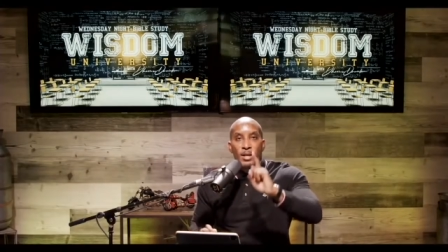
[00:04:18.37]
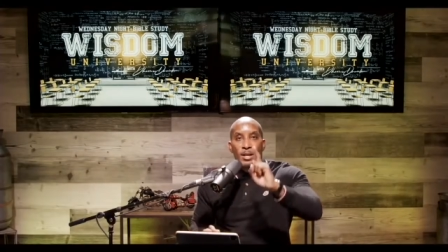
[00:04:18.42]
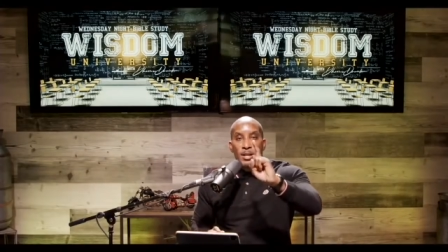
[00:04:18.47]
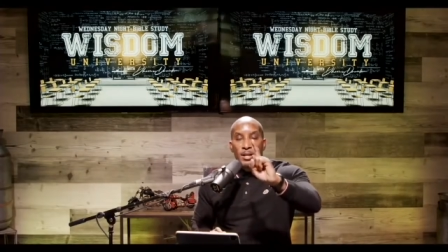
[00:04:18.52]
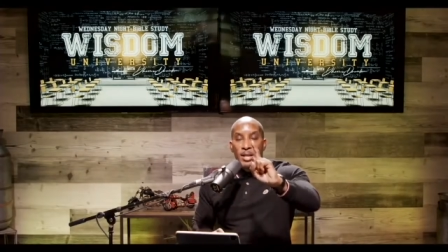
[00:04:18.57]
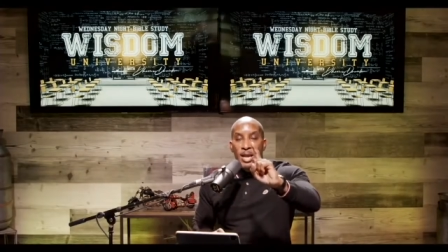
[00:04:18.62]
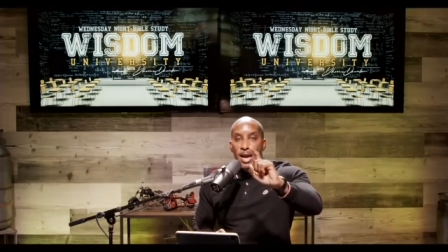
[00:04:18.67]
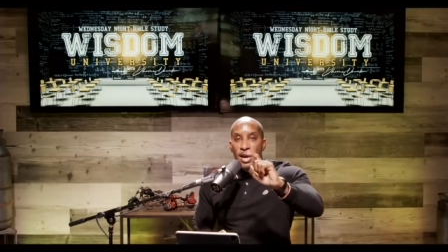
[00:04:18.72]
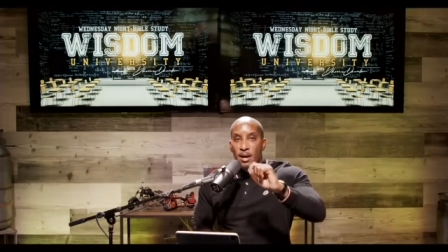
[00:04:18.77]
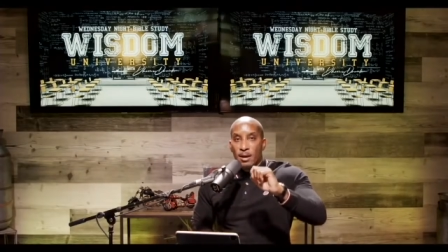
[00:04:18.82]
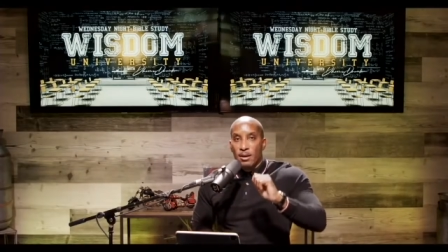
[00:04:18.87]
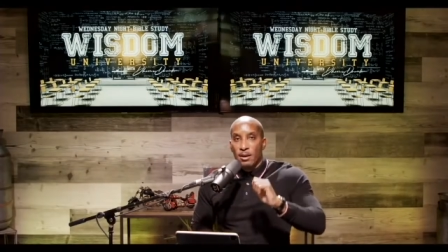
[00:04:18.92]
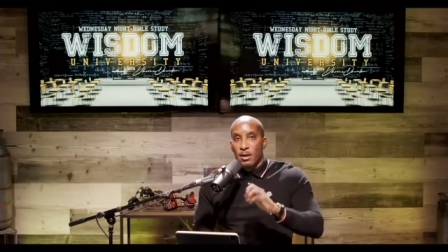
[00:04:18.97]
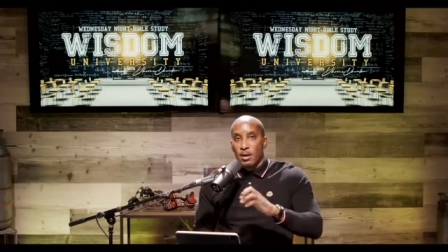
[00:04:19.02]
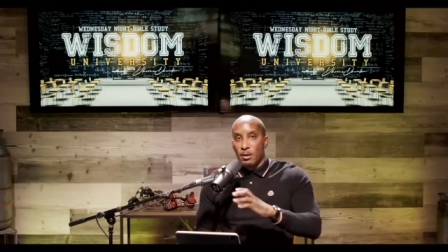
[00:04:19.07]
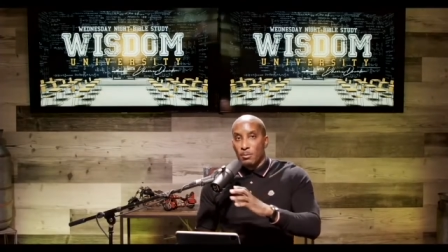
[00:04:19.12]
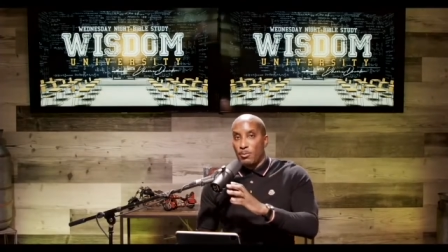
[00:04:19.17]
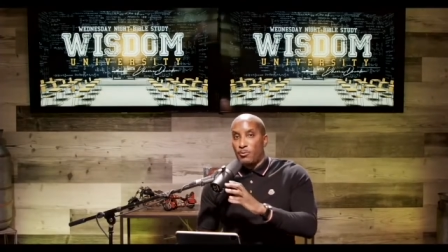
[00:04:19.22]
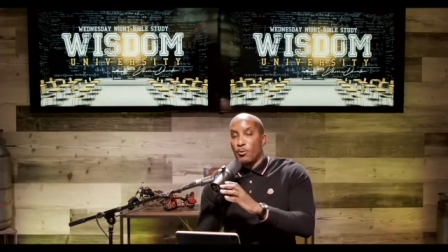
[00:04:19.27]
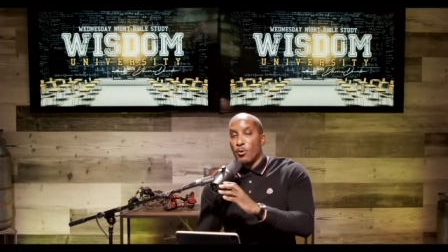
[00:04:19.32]
Now,
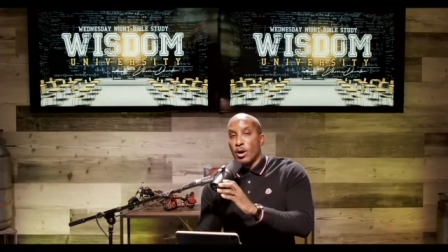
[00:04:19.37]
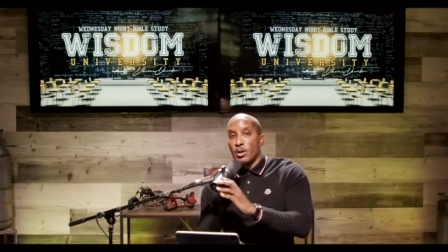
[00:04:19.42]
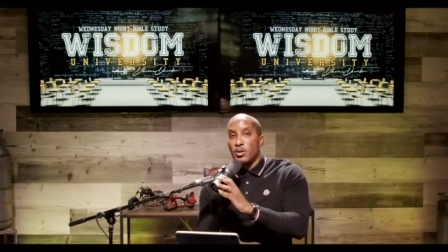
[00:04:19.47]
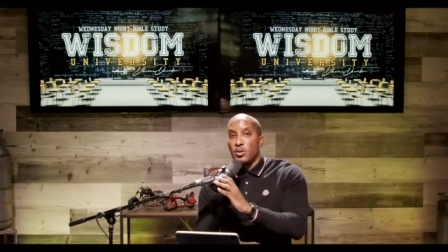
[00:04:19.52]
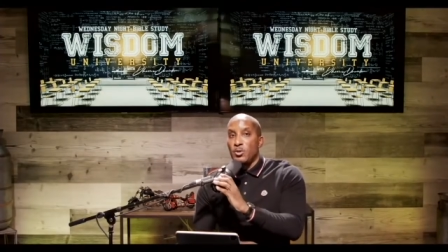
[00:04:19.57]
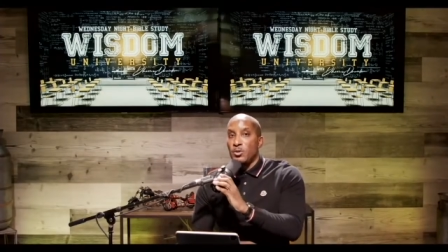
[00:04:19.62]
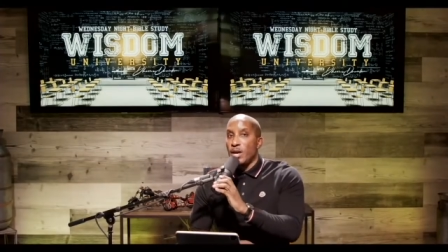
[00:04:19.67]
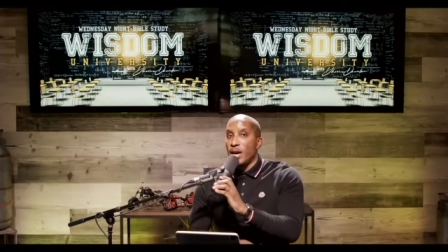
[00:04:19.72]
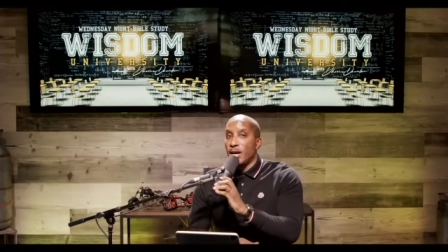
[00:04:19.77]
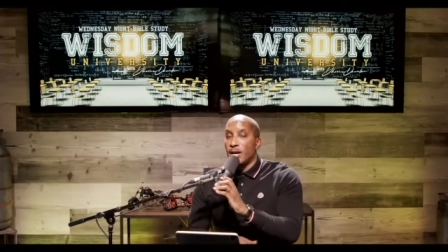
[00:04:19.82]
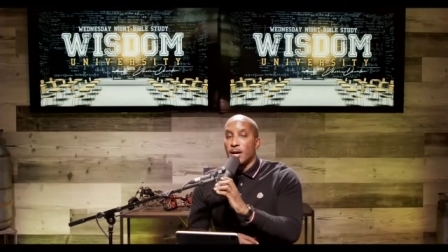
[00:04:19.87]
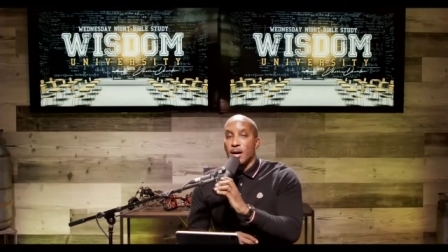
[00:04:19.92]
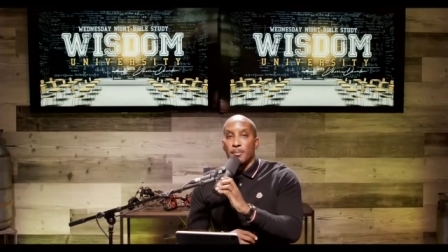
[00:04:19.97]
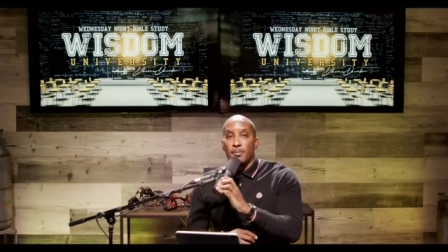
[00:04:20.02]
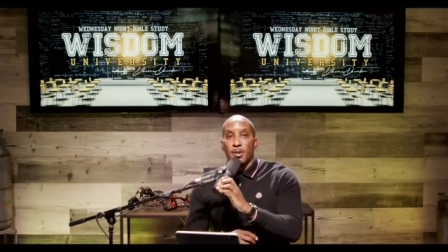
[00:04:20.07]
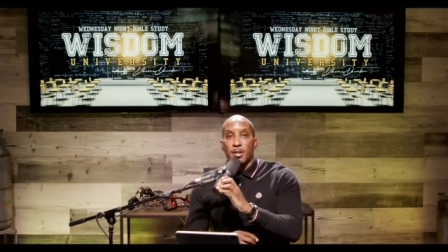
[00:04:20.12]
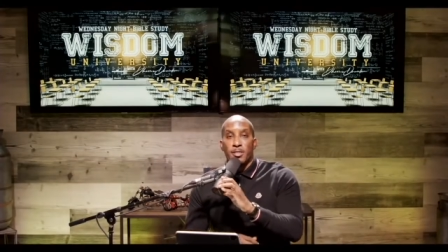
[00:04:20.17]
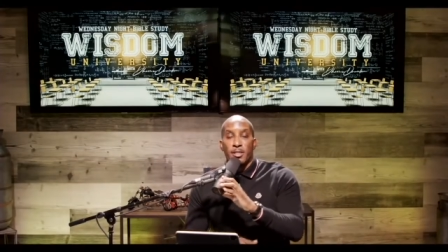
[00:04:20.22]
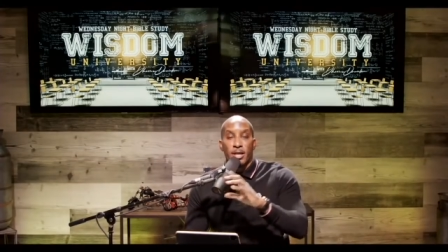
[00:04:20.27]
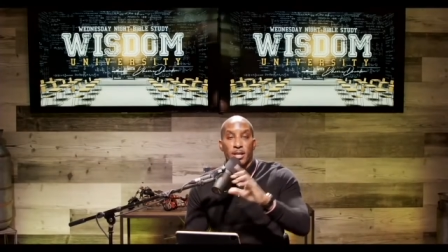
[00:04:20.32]
before I do that,
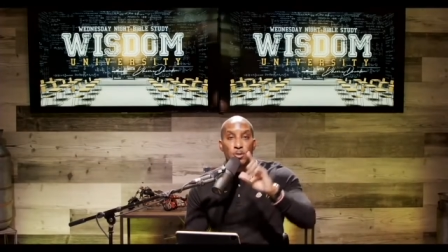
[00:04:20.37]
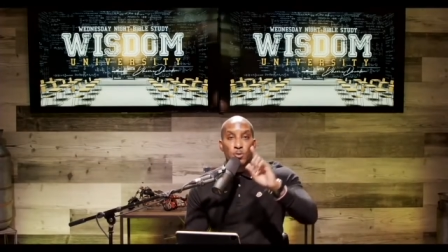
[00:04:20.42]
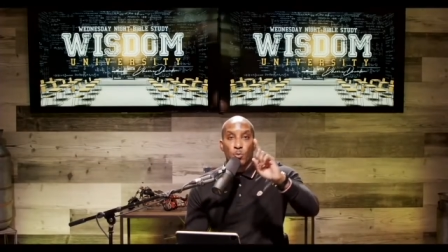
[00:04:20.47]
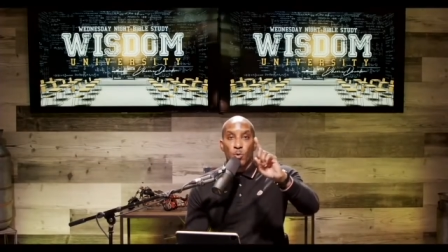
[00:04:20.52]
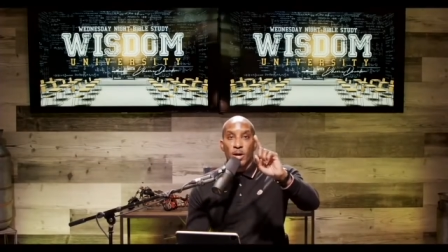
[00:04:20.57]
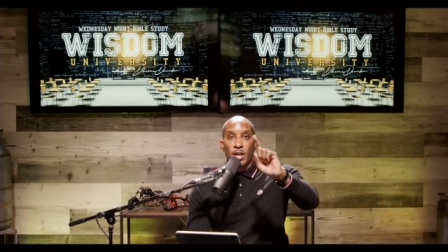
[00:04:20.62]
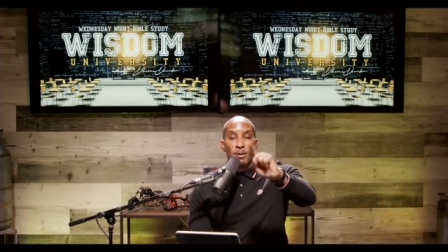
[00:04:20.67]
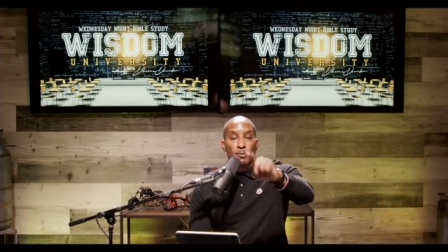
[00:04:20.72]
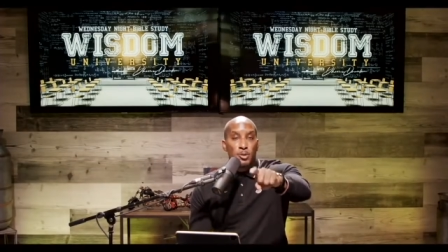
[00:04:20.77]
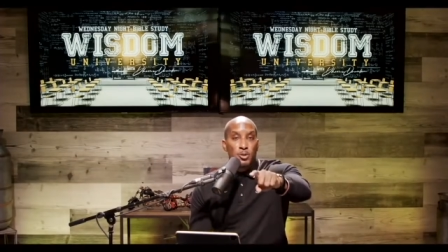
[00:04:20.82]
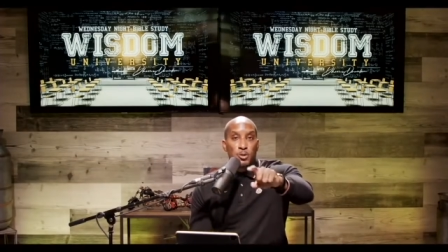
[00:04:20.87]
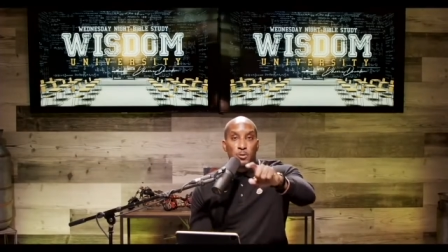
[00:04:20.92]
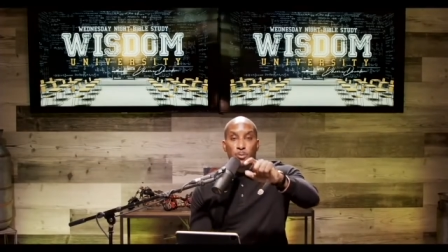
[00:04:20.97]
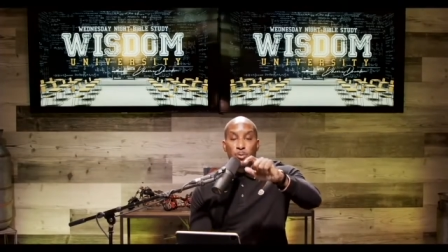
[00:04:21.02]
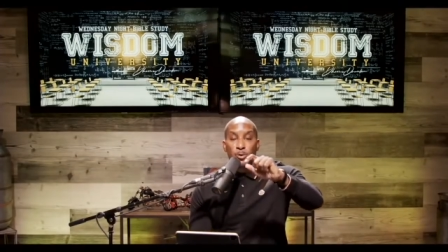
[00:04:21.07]
couple of things. One, I want you to